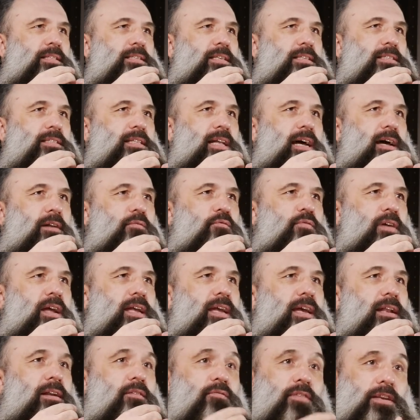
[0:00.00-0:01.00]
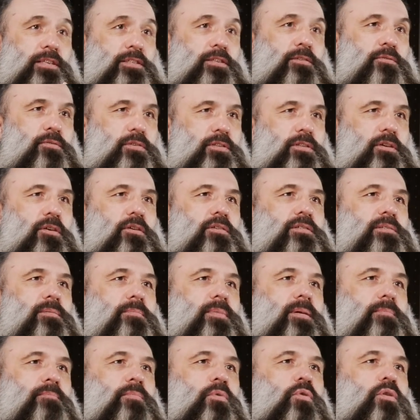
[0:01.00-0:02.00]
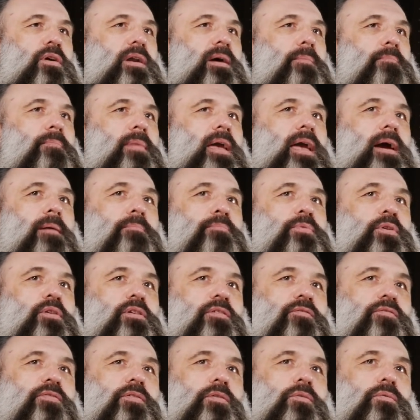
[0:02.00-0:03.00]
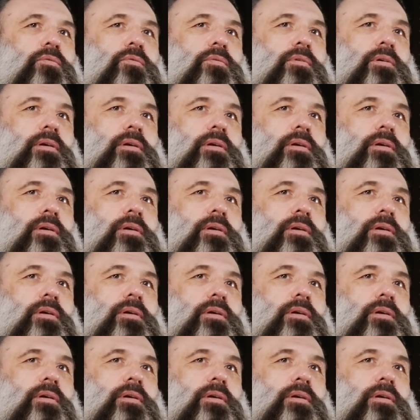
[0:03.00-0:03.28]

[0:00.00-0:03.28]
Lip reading: to start writing original songs a bit more. I met a beautiful...